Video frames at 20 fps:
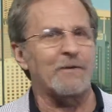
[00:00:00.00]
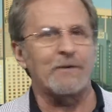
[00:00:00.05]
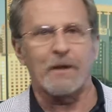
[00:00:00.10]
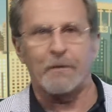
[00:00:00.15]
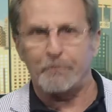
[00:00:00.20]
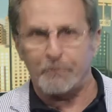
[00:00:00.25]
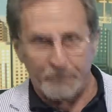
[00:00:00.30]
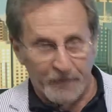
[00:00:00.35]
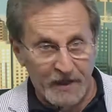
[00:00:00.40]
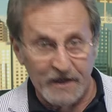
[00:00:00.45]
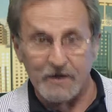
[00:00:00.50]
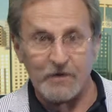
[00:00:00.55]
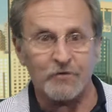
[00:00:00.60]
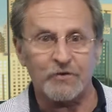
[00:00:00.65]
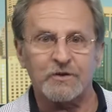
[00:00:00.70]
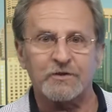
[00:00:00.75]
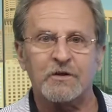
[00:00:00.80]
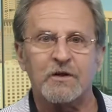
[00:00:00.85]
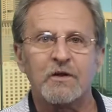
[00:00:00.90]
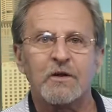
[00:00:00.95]
and the
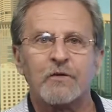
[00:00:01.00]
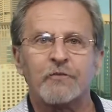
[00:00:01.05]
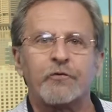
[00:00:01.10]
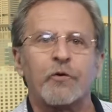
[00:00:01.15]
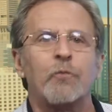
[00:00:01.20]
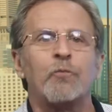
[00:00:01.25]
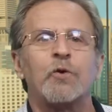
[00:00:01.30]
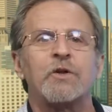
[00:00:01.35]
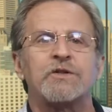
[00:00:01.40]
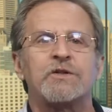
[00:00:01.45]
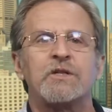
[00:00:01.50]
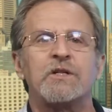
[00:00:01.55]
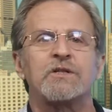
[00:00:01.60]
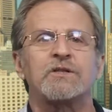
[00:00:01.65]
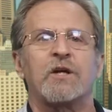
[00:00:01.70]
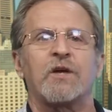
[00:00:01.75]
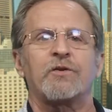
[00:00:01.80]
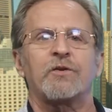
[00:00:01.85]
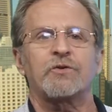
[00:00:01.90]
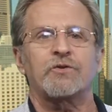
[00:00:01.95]
parent from which
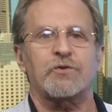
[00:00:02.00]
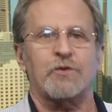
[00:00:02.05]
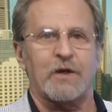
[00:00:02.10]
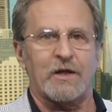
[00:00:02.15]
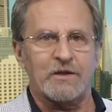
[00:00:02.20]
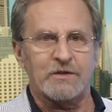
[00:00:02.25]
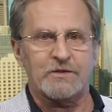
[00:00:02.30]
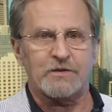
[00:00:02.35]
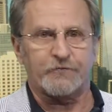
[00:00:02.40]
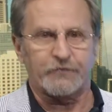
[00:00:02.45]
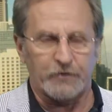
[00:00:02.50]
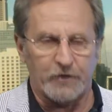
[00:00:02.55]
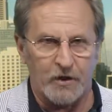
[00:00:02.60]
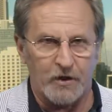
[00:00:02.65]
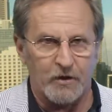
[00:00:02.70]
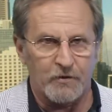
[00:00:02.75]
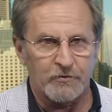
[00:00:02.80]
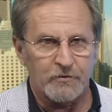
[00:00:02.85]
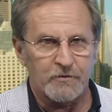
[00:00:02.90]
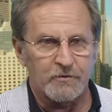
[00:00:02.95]
these other trades
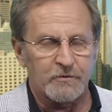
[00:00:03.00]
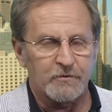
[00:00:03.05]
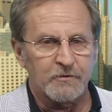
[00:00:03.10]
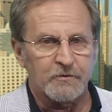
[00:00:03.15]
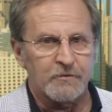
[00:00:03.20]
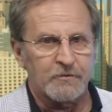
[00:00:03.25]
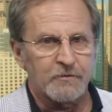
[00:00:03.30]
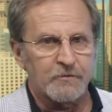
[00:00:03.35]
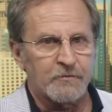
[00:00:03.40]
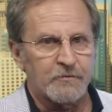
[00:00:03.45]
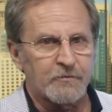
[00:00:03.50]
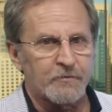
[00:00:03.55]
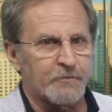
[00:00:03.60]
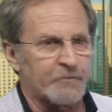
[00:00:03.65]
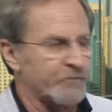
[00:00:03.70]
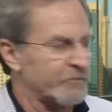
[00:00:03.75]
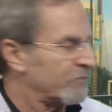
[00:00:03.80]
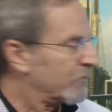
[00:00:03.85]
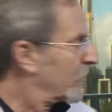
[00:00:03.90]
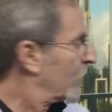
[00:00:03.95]
flow.
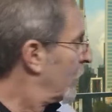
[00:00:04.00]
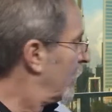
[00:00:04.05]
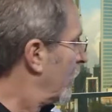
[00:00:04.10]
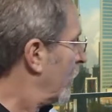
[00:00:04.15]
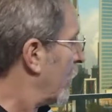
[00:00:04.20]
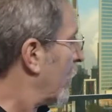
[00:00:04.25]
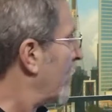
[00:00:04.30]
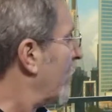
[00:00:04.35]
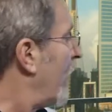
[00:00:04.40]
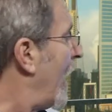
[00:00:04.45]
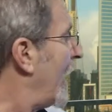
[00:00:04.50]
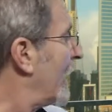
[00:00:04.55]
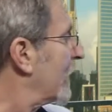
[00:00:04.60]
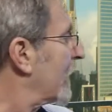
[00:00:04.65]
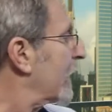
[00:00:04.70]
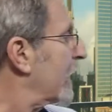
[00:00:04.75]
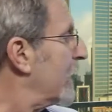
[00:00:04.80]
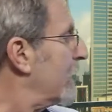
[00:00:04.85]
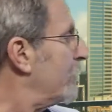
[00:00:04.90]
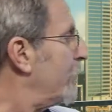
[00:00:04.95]
Or
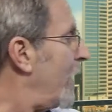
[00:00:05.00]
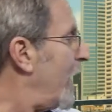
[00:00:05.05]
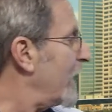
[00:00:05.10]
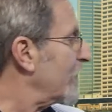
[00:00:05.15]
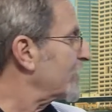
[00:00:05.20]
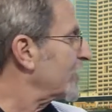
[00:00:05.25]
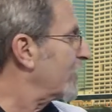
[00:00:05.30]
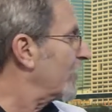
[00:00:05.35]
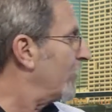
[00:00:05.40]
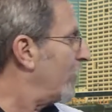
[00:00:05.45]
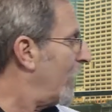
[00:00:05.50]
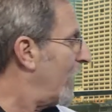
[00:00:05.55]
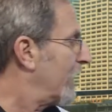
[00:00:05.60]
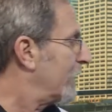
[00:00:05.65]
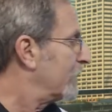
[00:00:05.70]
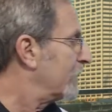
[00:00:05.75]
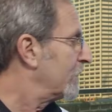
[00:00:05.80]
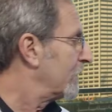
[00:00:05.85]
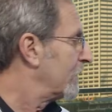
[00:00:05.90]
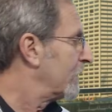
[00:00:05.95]
Malachi
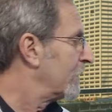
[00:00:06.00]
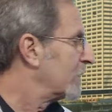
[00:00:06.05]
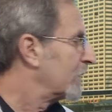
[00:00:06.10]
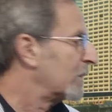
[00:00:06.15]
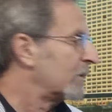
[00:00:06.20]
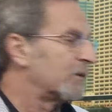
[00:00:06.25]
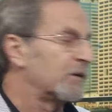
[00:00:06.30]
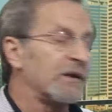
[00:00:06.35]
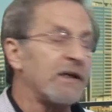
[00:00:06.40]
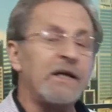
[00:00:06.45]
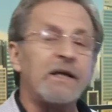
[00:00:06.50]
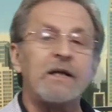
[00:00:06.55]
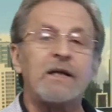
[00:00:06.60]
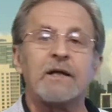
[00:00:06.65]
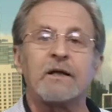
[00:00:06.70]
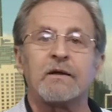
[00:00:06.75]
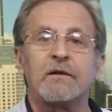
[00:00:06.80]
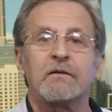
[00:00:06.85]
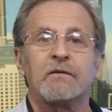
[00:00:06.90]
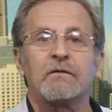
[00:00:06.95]
Postlethwaite, the
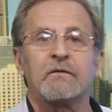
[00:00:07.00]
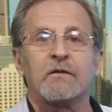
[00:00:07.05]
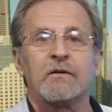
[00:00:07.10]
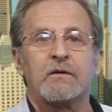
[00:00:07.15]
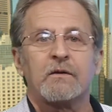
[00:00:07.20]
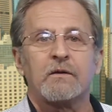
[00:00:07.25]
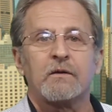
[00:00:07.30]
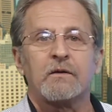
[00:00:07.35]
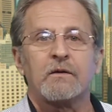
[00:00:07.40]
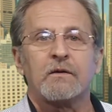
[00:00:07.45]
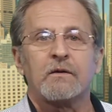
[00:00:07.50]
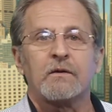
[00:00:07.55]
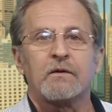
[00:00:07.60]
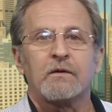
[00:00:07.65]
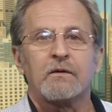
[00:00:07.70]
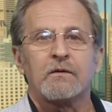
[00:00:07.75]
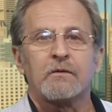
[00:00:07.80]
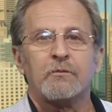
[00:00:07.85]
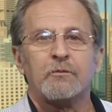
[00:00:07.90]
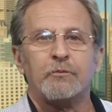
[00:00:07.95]
leading
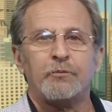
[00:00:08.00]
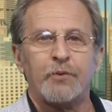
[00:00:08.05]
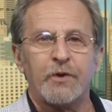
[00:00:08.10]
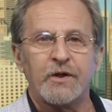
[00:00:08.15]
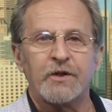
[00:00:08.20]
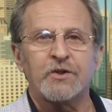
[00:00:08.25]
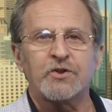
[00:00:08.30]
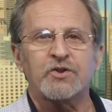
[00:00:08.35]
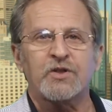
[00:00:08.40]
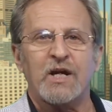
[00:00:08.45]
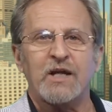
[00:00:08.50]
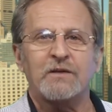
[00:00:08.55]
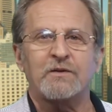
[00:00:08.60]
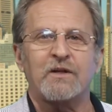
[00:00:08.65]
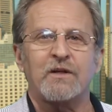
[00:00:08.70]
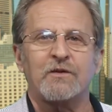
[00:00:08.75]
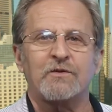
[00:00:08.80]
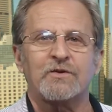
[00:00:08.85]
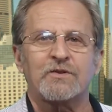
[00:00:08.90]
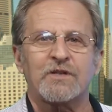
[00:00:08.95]
British
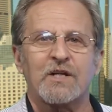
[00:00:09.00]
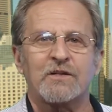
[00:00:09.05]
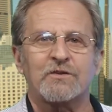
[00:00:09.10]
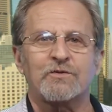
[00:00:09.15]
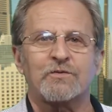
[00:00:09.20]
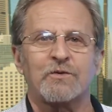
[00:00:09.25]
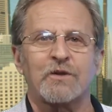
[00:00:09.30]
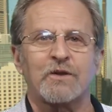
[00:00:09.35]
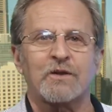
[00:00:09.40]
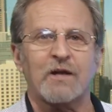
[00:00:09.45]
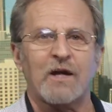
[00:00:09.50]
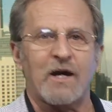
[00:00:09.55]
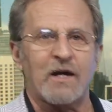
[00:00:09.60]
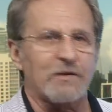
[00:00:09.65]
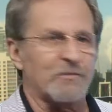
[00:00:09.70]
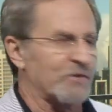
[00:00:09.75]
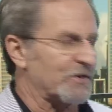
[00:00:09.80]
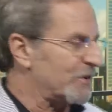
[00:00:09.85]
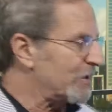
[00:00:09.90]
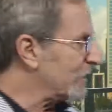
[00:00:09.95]
18th century
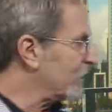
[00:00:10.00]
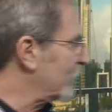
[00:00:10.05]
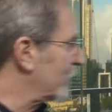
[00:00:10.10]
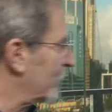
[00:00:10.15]
economist. This